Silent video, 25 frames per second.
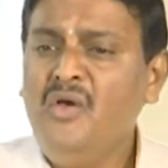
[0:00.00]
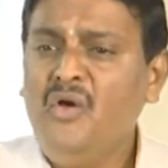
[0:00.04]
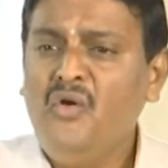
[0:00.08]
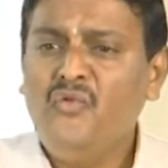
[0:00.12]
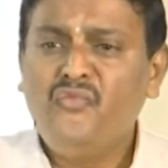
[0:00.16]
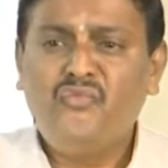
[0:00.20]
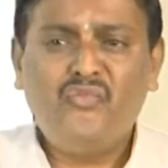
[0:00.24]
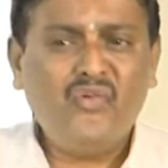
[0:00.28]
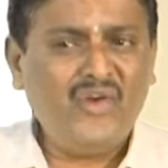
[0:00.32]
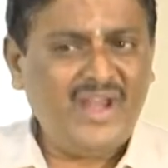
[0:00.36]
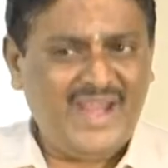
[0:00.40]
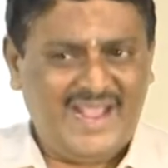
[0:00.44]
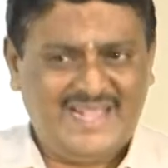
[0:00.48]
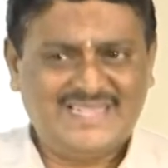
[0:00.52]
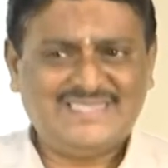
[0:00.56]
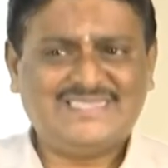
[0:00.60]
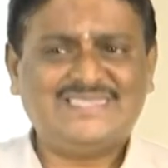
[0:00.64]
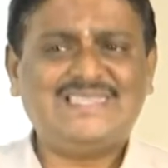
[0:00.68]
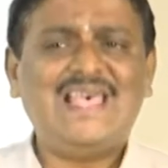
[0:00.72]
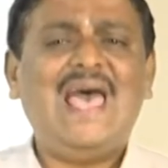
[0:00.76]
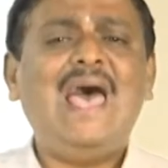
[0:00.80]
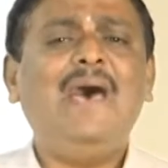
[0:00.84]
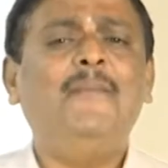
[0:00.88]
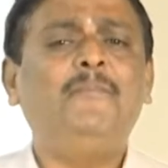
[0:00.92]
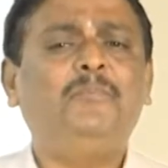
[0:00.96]
For
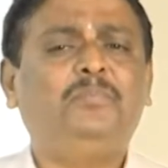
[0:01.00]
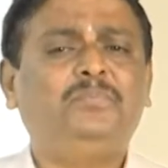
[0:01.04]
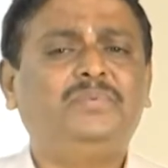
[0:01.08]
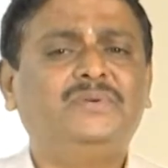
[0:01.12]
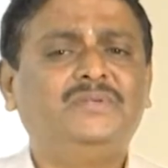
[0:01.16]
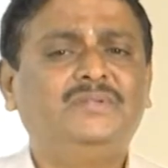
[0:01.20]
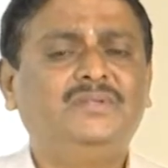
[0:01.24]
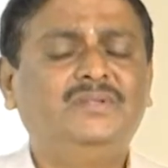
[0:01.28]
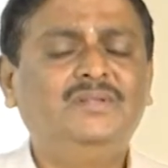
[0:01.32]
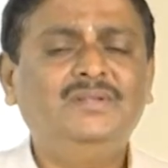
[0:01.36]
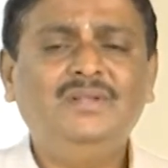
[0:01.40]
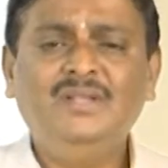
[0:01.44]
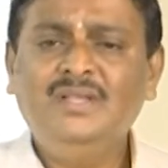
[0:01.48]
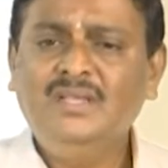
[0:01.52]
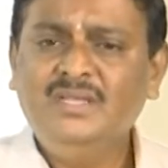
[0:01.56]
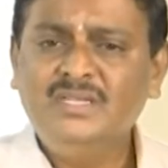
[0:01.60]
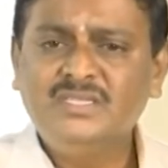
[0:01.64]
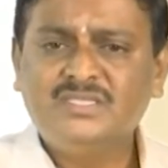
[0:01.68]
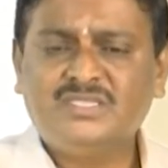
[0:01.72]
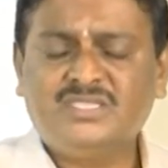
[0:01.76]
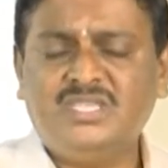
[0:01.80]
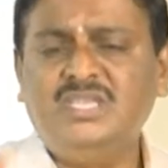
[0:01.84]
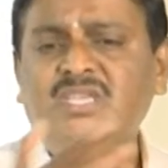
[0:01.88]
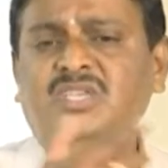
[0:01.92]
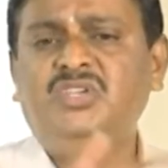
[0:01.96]
example,
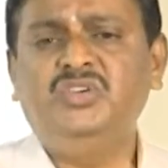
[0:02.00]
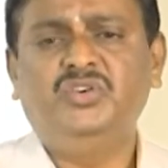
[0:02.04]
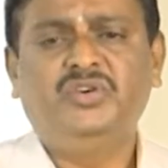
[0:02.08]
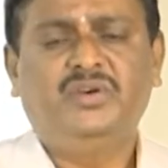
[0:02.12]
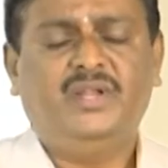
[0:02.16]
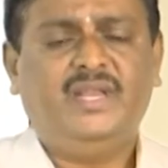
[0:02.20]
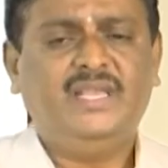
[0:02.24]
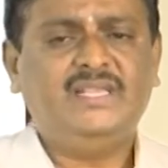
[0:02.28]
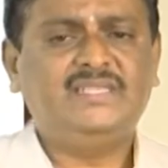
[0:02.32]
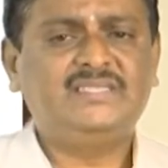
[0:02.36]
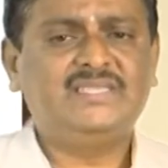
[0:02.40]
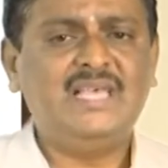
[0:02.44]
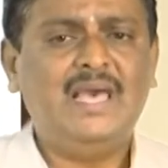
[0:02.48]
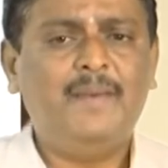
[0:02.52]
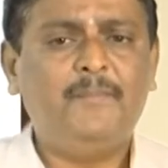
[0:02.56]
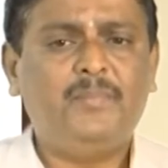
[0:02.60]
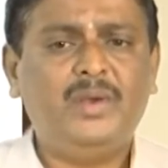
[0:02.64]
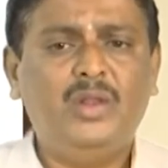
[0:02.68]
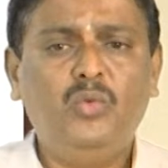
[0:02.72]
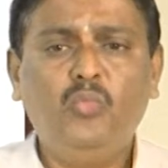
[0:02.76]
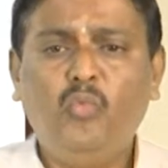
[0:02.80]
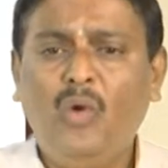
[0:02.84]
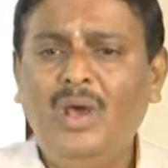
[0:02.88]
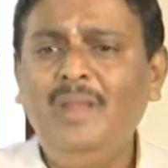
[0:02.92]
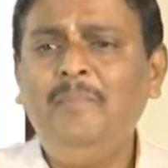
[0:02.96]
see here
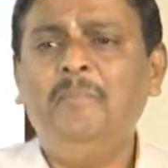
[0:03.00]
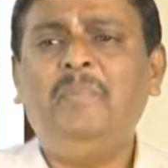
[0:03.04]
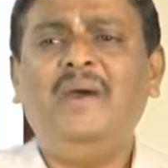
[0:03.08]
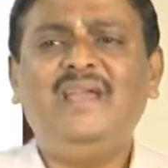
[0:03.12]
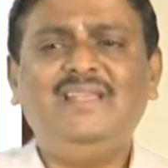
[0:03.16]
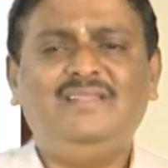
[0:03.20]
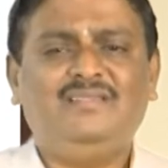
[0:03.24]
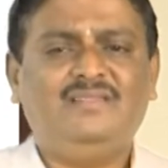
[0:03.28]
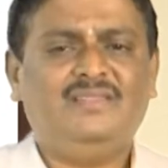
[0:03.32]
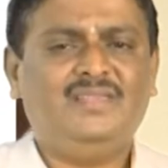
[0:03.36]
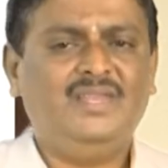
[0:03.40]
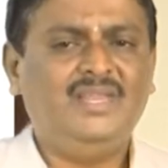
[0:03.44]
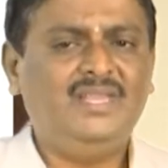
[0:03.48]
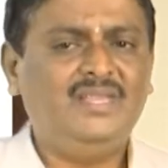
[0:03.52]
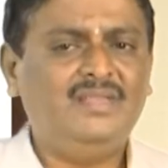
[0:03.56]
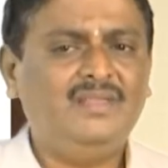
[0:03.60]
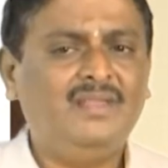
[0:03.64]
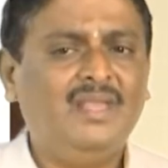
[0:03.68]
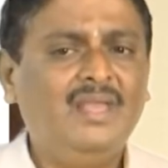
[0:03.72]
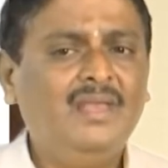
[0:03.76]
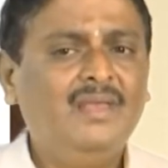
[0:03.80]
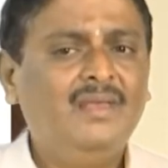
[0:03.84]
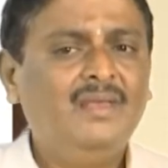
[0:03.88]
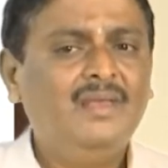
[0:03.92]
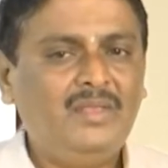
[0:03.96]
example 1 by
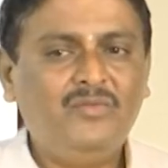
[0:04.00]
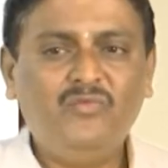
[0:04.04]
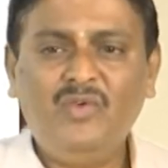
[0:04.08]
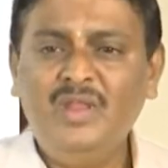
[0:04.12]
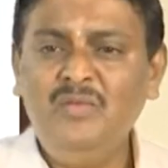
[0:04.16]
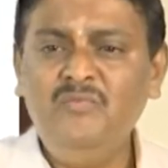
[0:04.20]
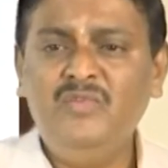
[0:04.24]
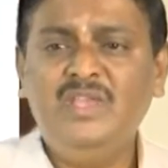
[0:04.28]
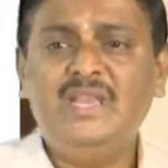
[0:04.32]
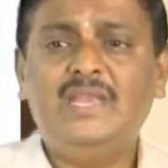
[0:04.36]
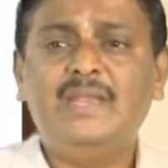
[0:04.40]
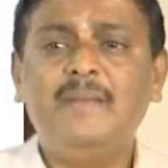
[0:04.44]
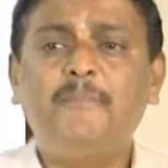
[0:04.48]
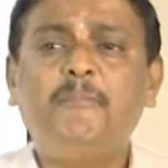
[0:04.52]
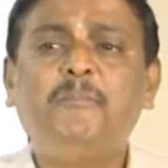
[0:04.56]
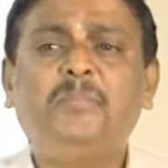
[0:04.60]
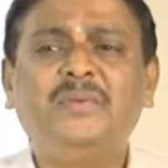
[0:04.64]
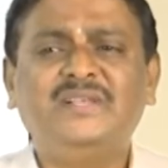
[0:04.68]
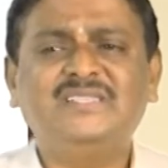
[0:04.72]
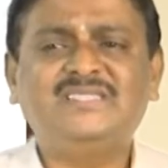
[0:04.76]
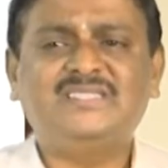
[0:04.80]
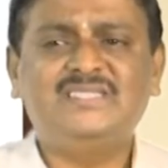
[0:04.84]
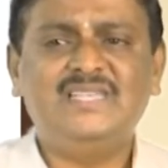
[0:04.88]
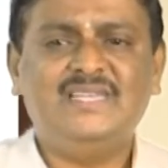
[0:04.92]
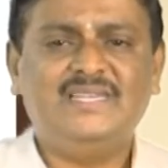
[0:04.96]
3, when we
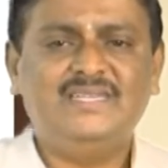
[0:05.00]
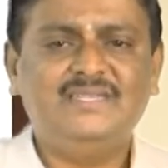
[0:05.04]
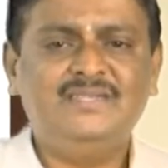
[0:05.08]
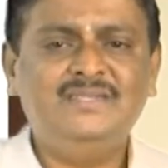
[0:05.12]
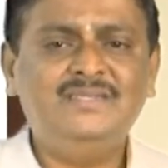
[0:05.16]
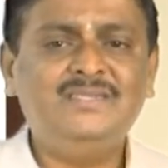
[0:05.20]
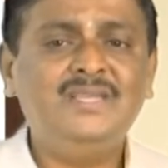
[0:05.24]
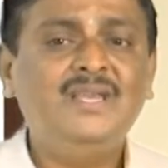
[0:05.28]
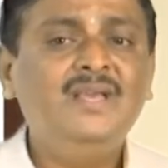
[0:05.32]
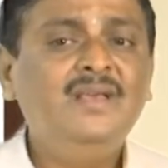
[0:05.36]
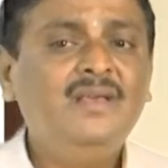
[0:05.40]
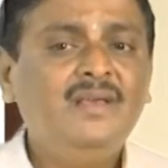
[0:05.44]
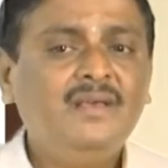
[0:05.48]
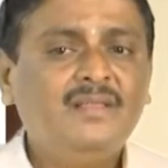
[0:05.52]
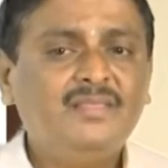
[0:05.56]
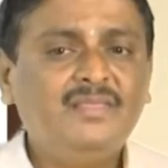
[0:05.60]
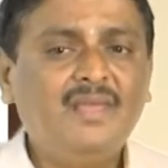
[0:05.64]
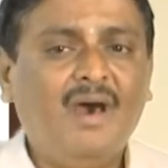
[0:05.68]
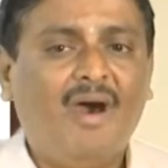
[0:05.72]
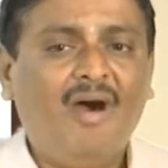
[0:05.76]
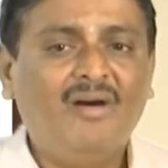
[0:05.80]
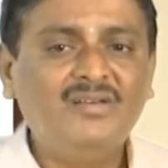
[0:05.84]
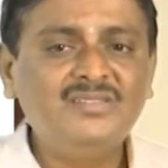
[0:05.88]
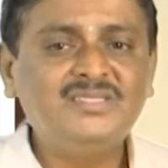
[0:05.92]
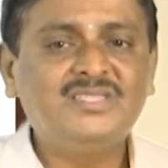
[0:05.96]
represent,
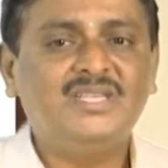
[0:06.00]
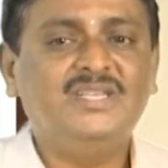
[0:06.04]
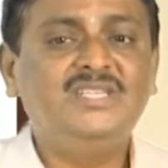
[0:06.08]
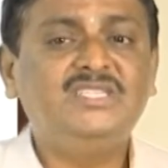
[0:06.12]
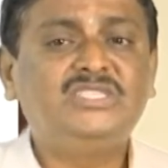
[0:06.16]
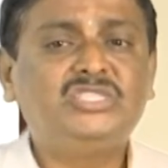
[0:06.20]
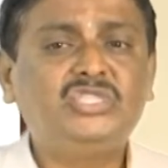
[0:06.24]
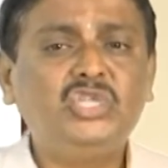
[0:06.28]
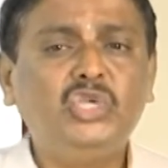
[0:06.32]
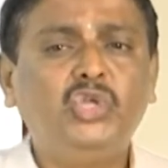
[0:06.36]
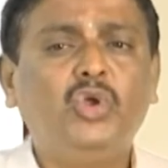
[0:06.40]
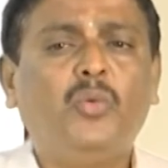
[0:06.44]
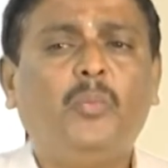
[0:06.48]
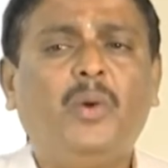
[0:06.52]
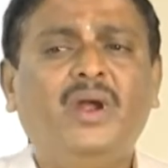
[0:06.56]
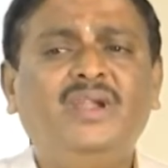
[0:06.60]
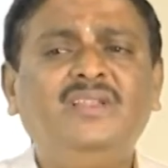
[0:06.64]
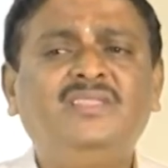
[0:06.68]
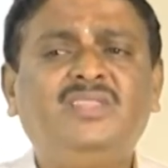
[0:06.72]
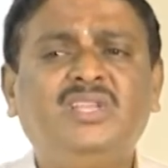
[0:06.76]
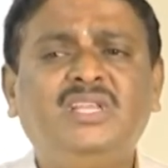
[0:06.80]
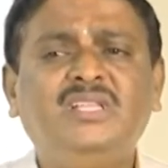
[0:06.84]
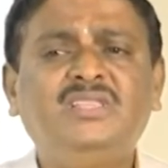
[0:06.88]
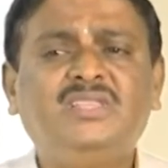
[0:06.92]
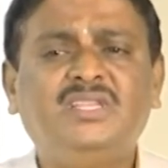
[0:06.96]
the answer is
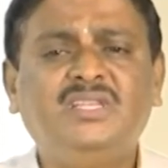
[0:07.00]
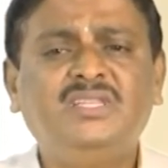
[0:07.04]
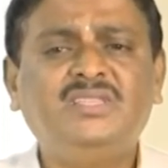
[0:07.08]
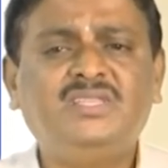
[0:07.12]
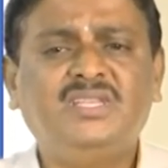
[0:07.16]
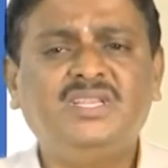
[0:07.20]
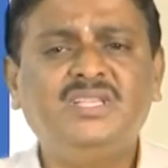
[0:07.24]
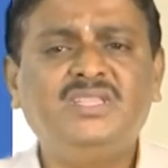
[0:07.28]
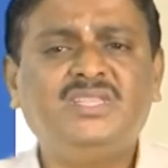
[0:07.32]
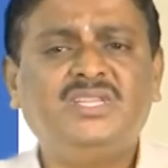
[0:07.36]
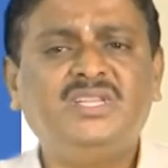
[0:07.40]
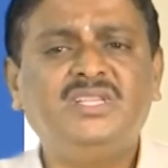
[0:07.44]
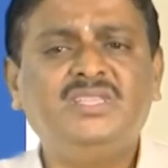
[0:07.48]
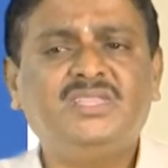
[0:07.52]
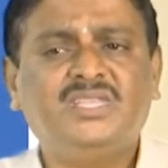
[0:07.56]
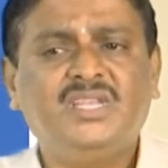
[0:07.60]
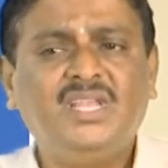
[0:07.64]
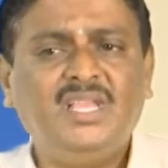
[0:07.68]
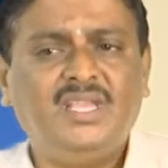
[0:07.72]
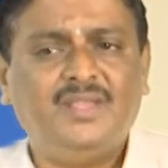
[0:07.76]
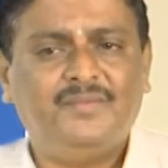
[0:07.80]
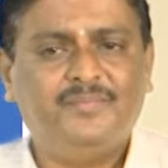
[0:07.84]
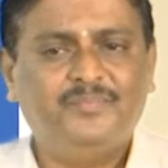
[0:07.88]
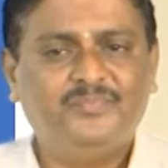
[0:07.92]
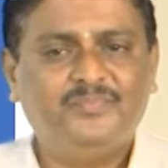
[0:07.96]
0.33333.